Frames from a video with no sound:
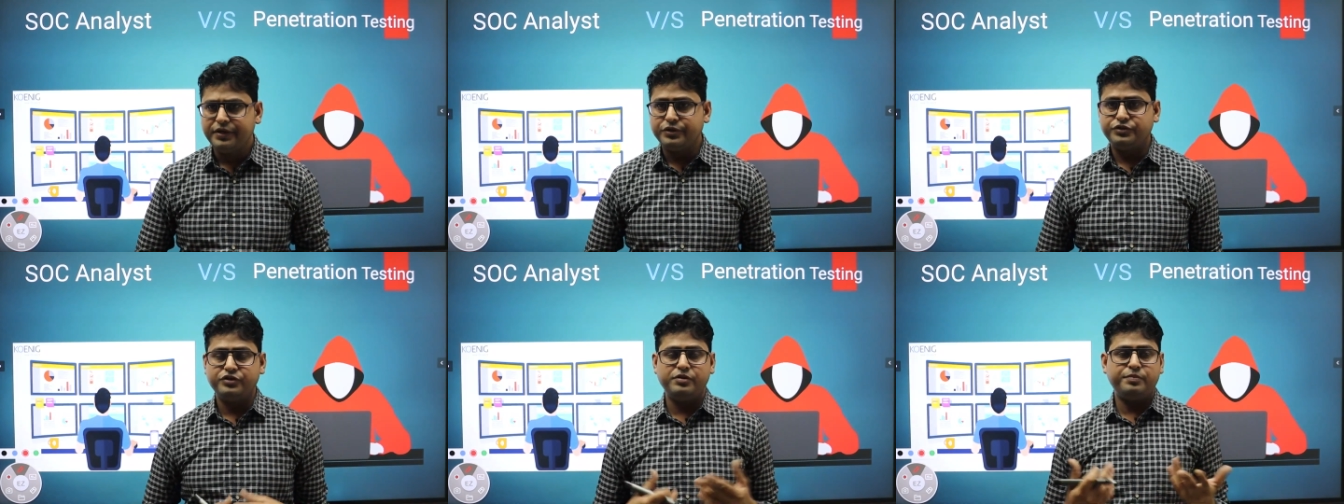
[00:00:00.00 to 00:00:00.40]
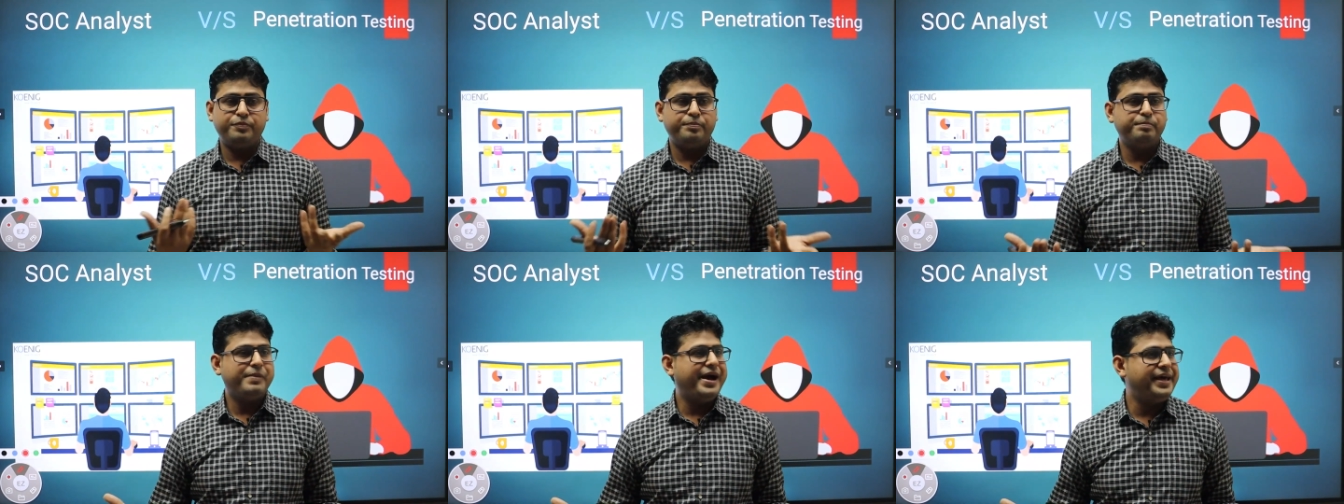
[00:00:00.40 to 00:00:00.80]

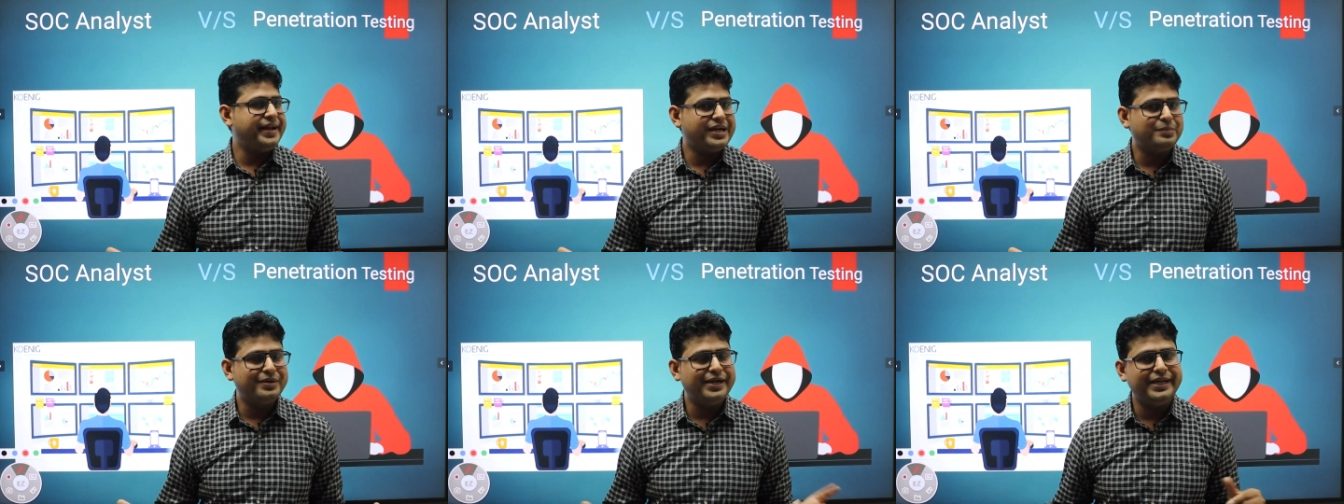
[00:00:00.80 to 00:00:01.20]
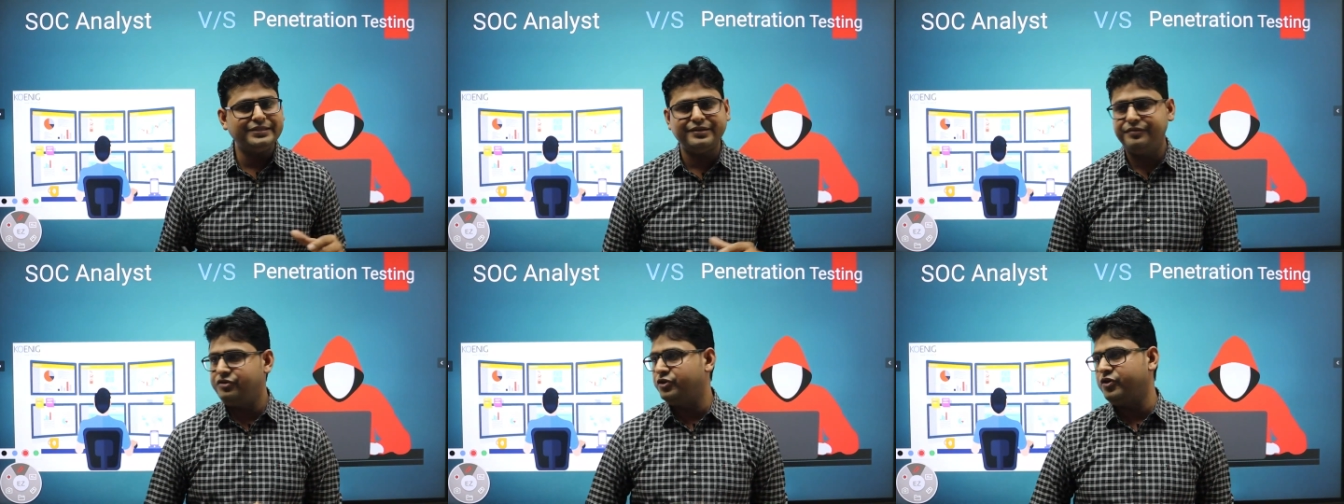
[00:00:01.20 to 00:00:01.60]
So my
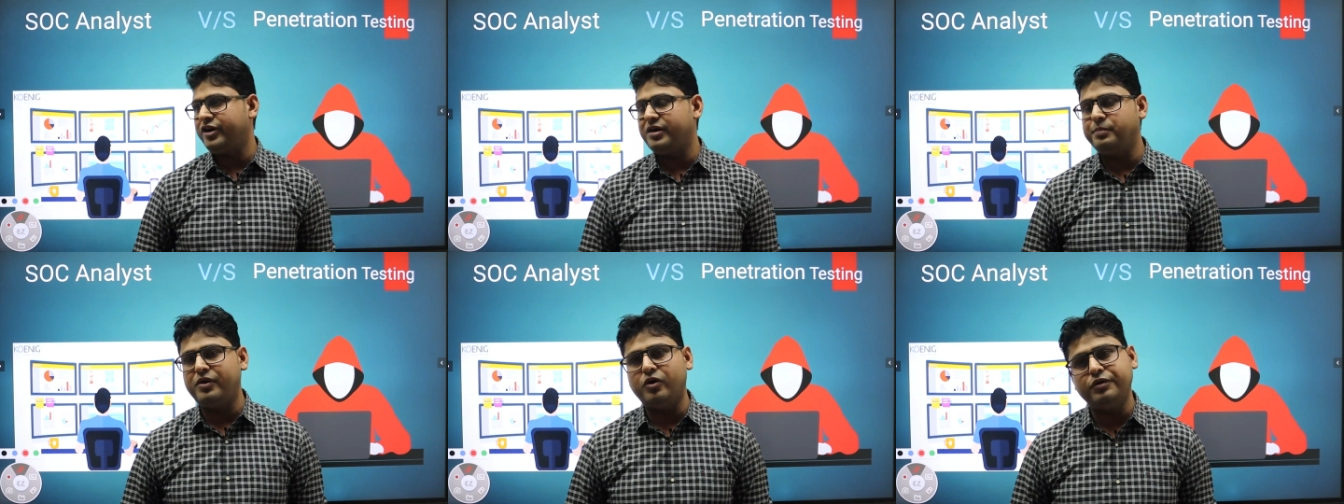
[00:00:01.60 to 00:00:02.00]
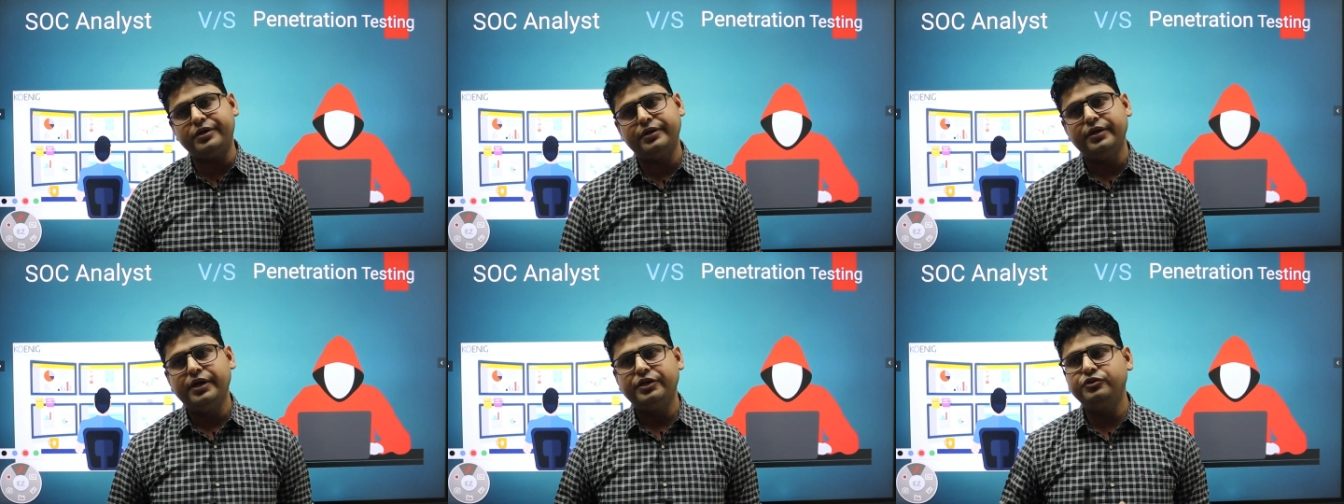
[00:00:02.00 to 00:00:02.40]
recommendation if you talk
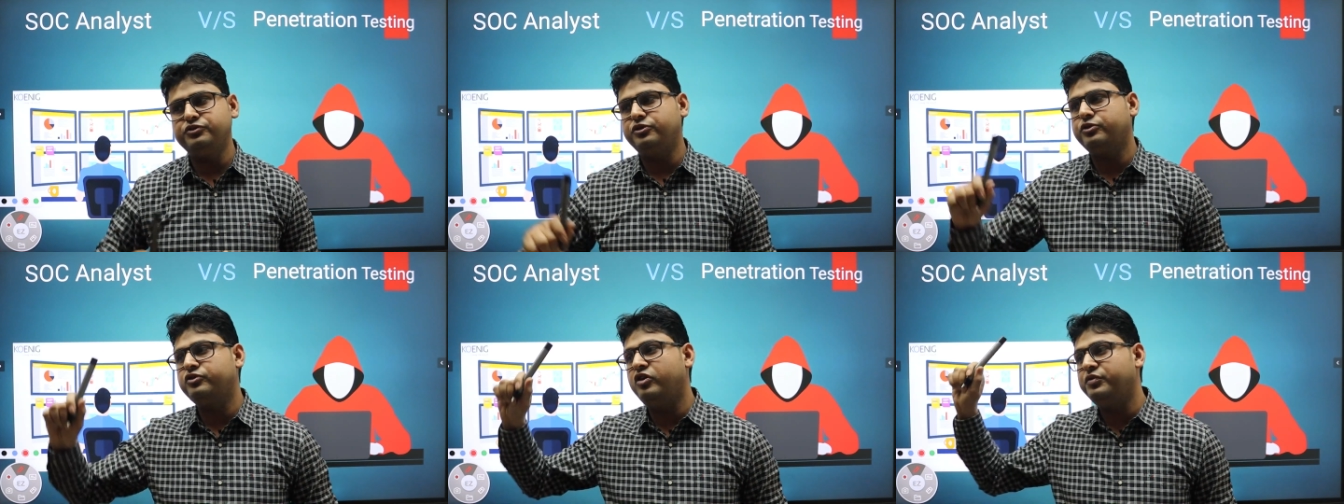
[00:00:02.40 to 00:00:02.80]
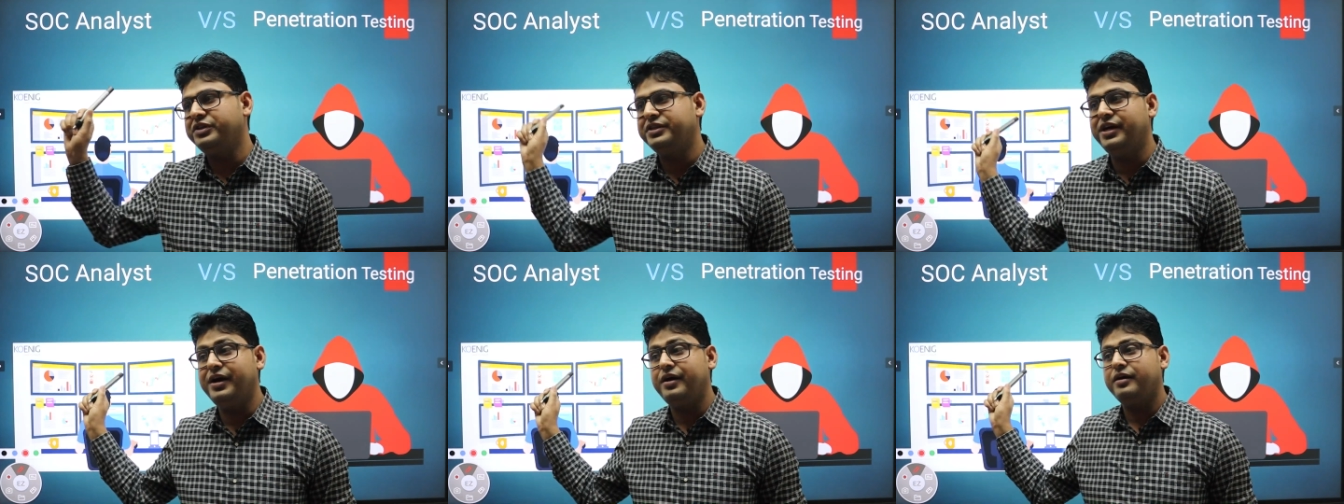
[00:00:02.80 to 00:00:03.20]
about, you should go
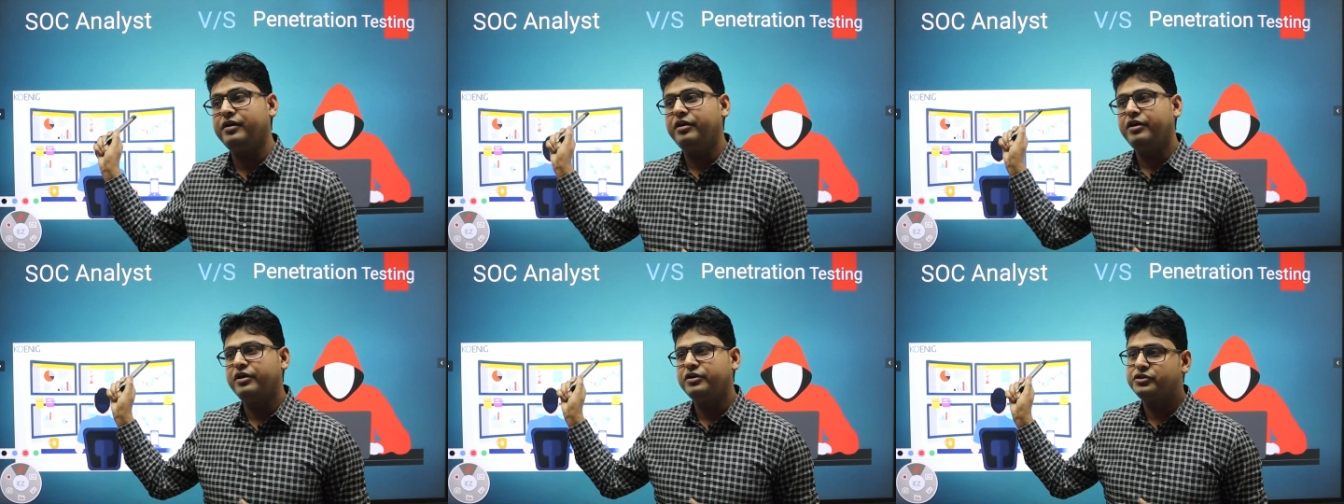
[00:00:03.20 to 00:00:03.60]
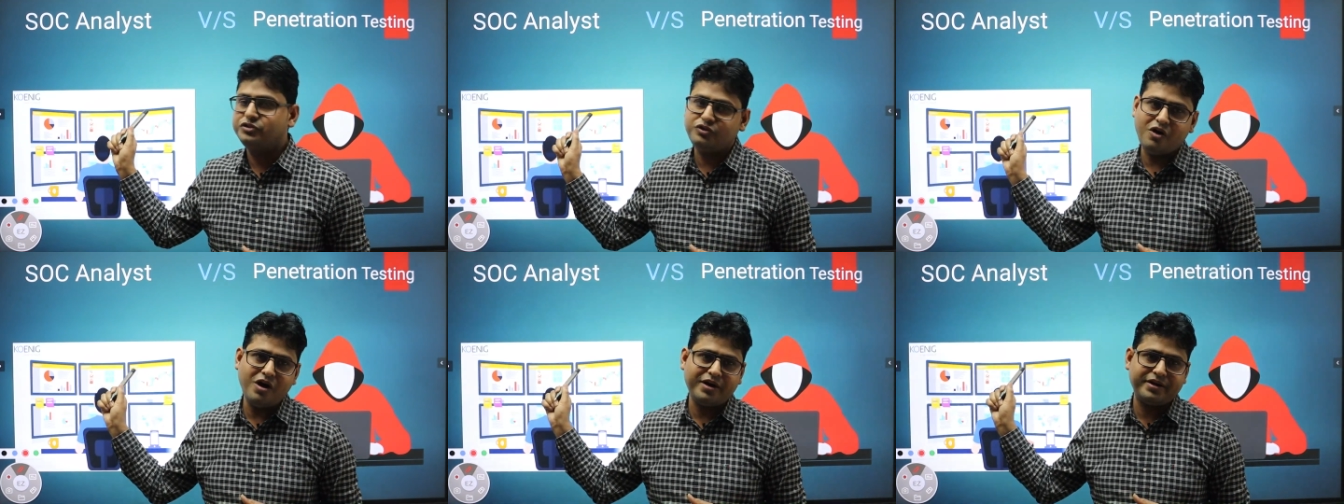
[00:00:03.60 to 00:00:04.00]
with the
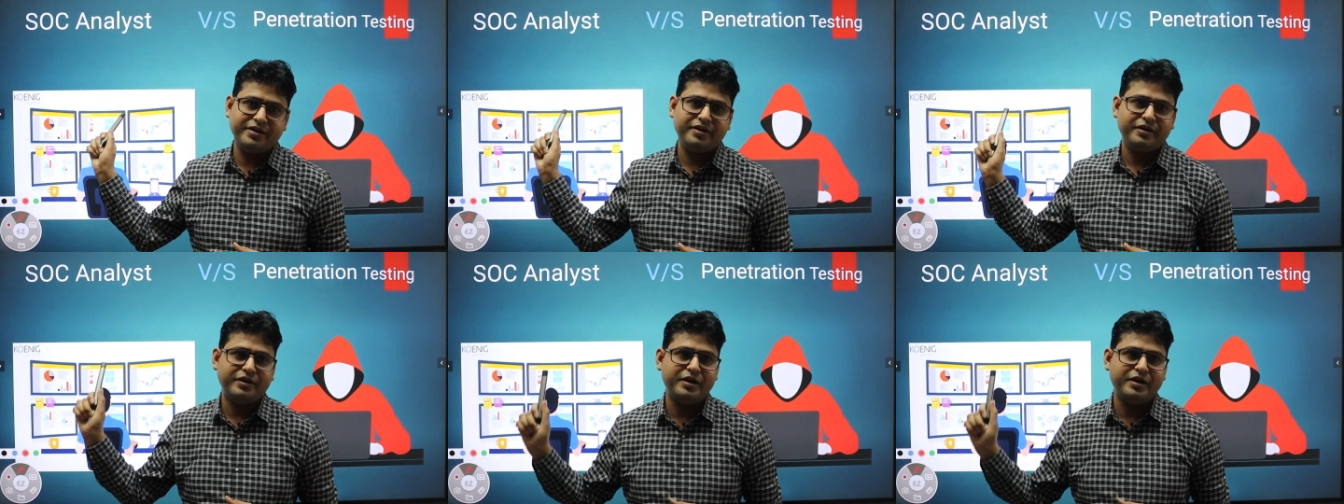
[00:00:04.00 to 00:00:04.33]
SOC.